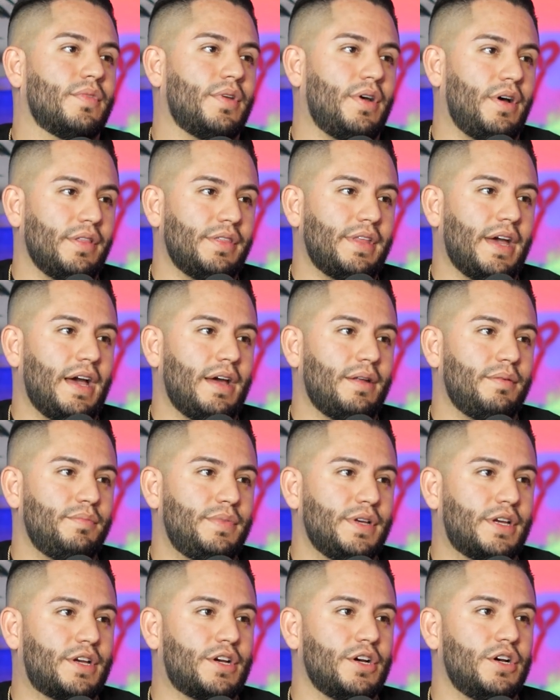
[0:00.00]
on that,
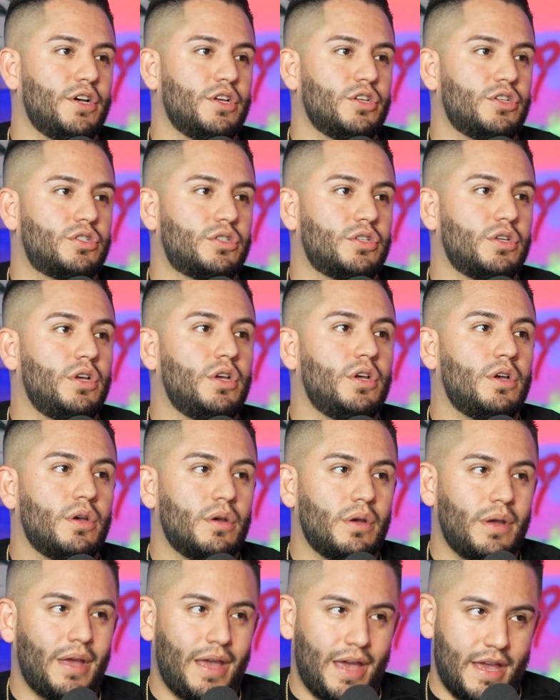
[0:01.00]
because
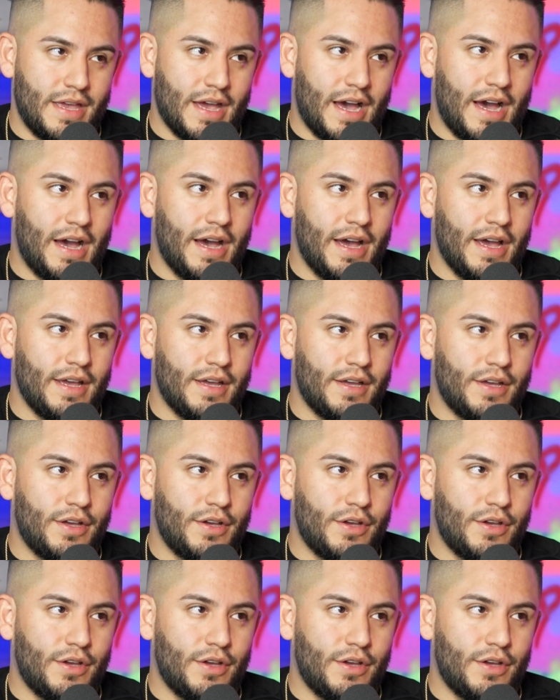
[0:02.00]
AI,